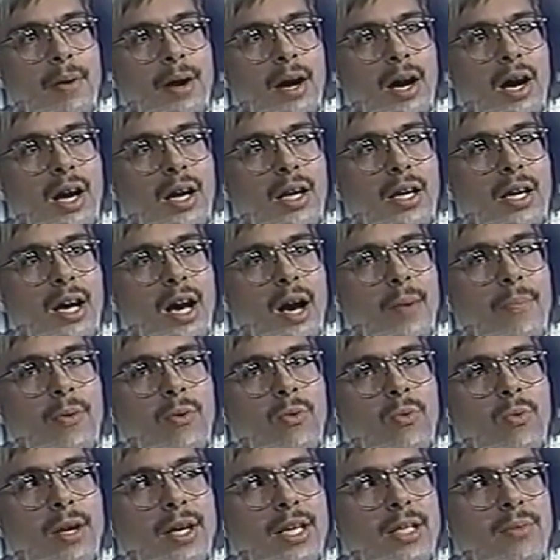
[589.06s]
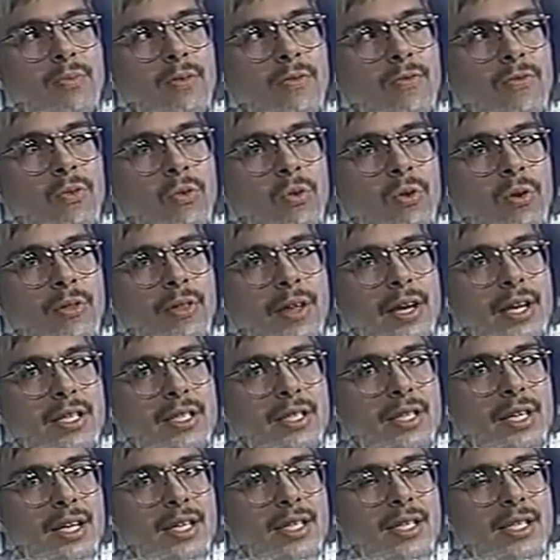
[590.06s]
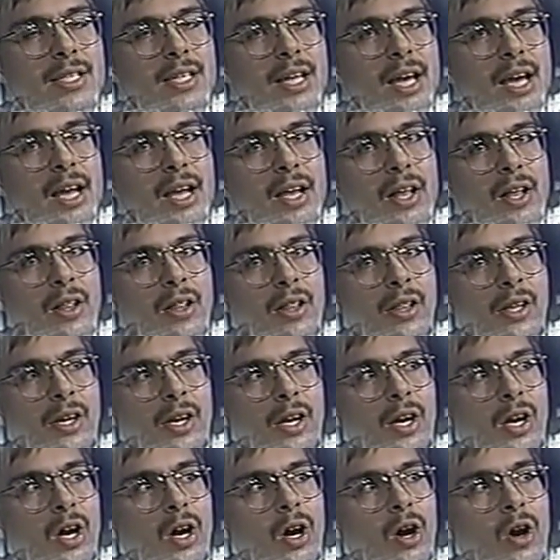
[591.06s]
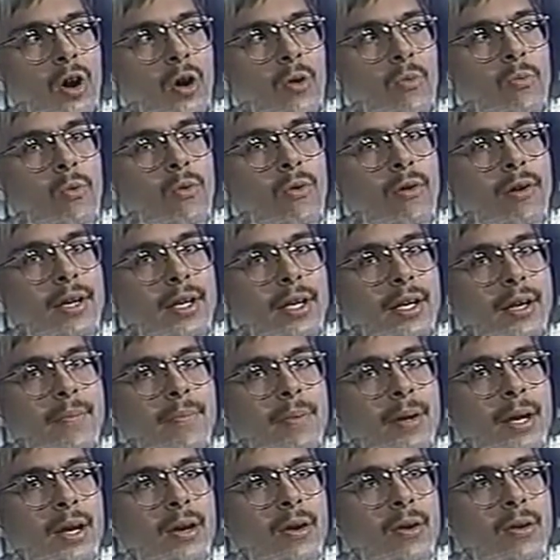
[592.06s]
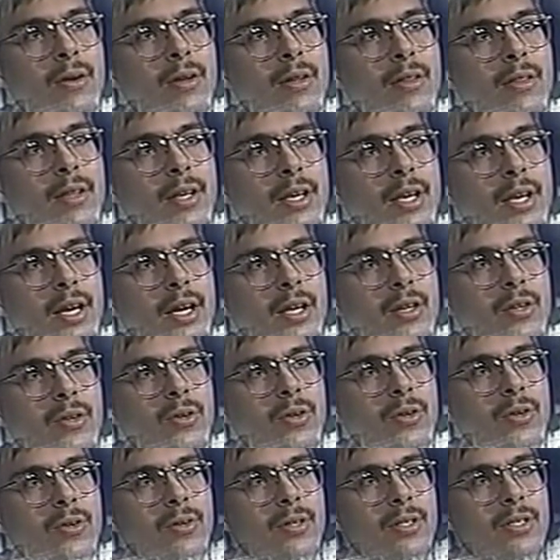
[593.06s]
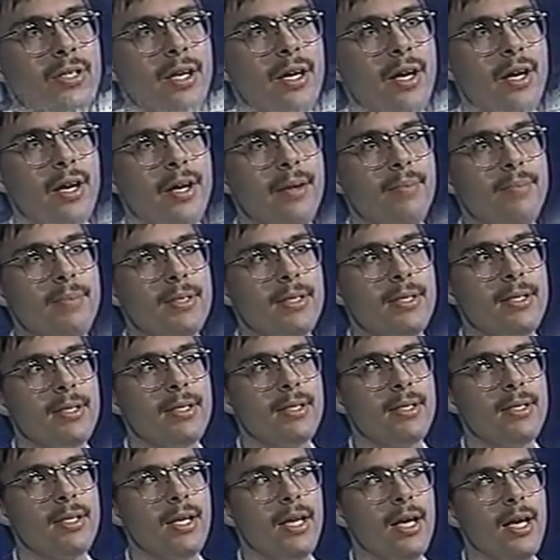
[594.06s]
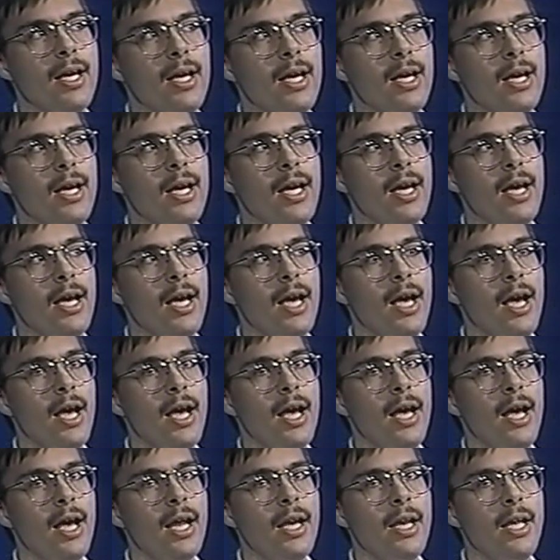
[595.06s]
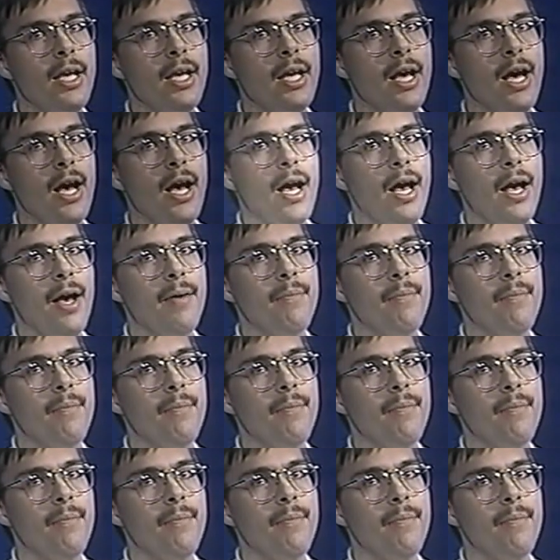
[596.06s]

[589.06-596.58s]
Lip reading: But a couple weeks before they set sail, a warning appeared in the New York Times. Any